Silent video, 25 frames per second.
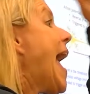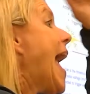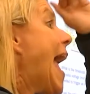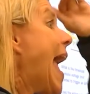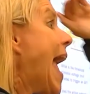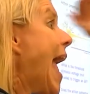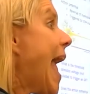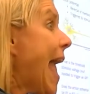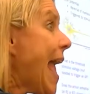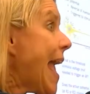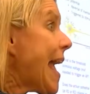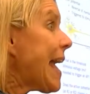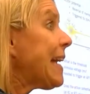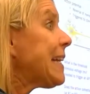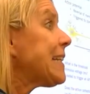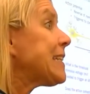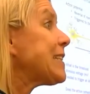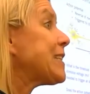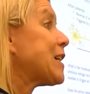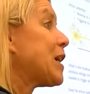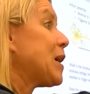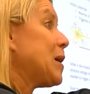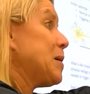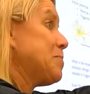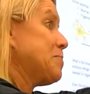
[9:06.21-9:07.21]
and
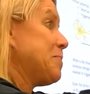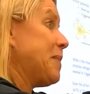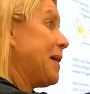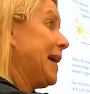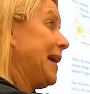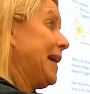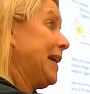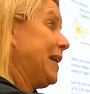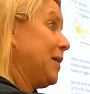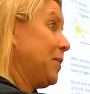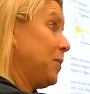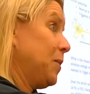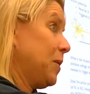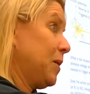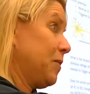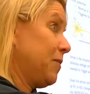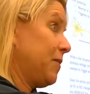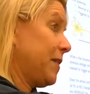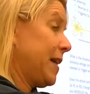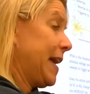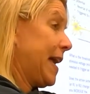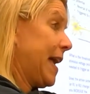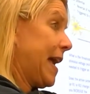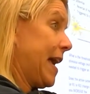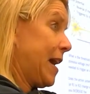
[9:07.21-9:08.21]
combine it with
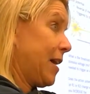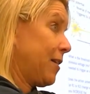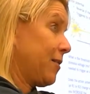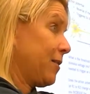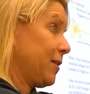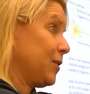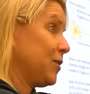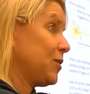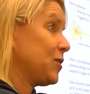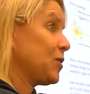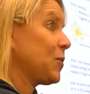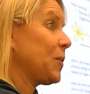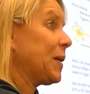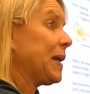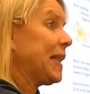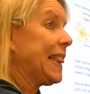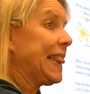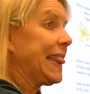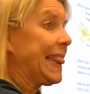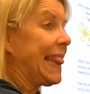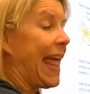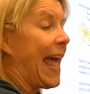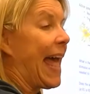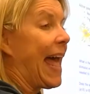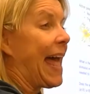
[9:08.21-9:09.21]
Viagra so it
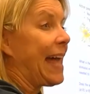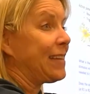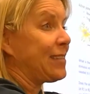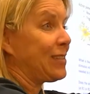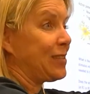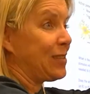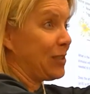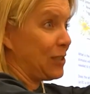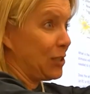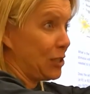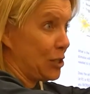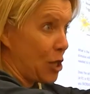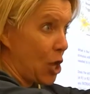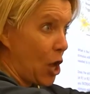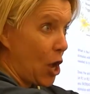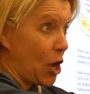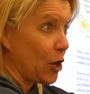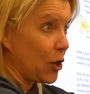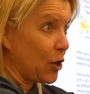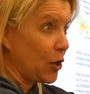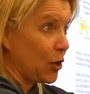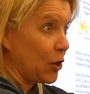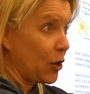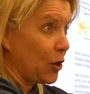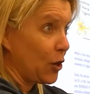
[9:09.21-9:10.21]
lasts
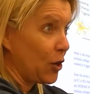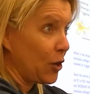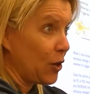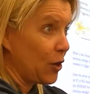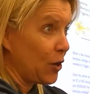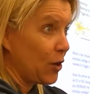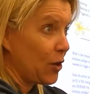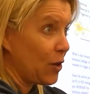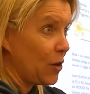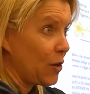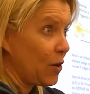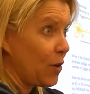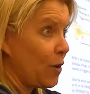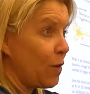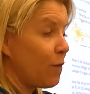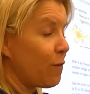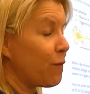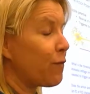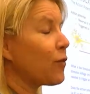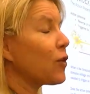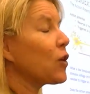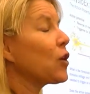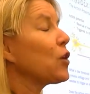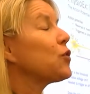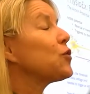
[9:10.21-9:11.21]
longer
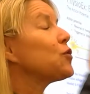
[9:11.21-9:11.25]
for a